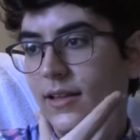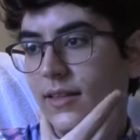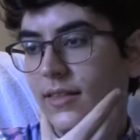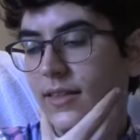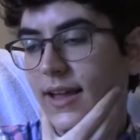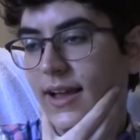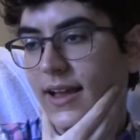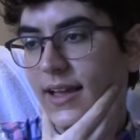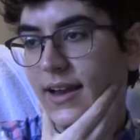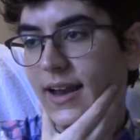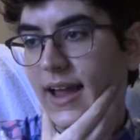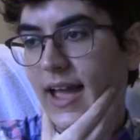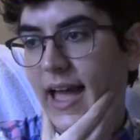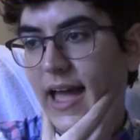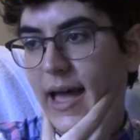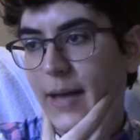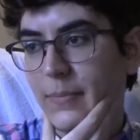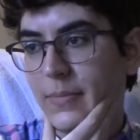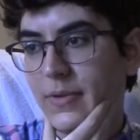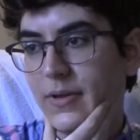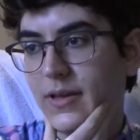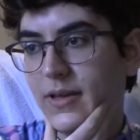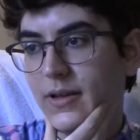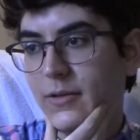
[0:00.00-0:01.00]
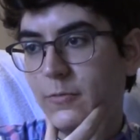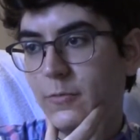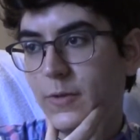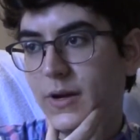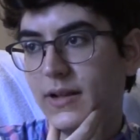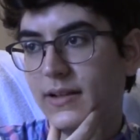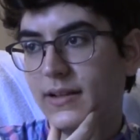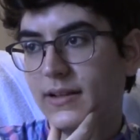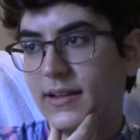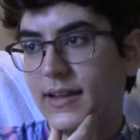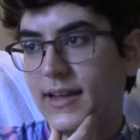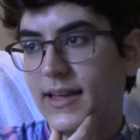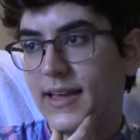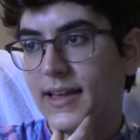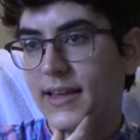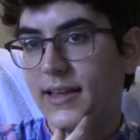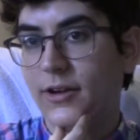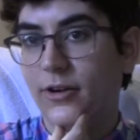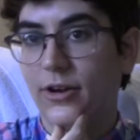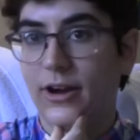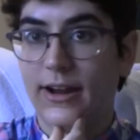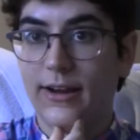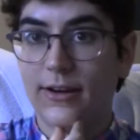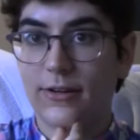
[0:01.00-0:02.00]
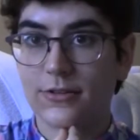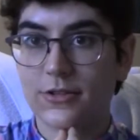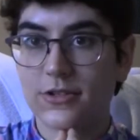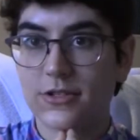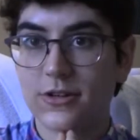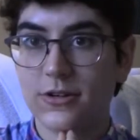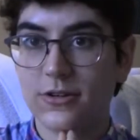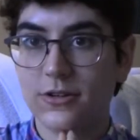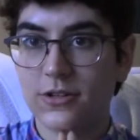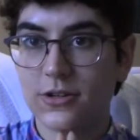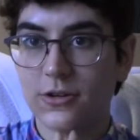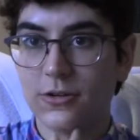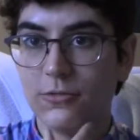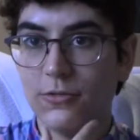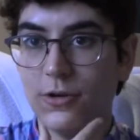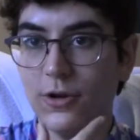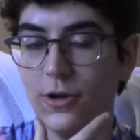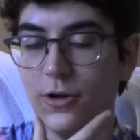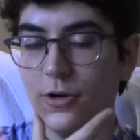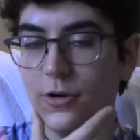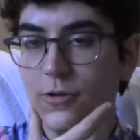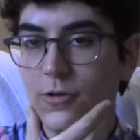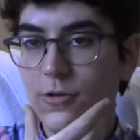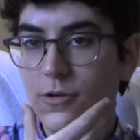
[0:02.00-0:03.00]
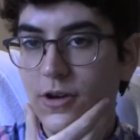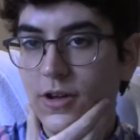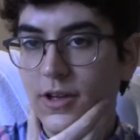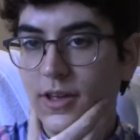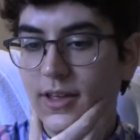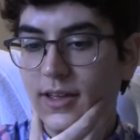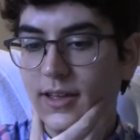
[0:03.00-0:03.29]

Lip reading: that can happen when like your hairs start to grow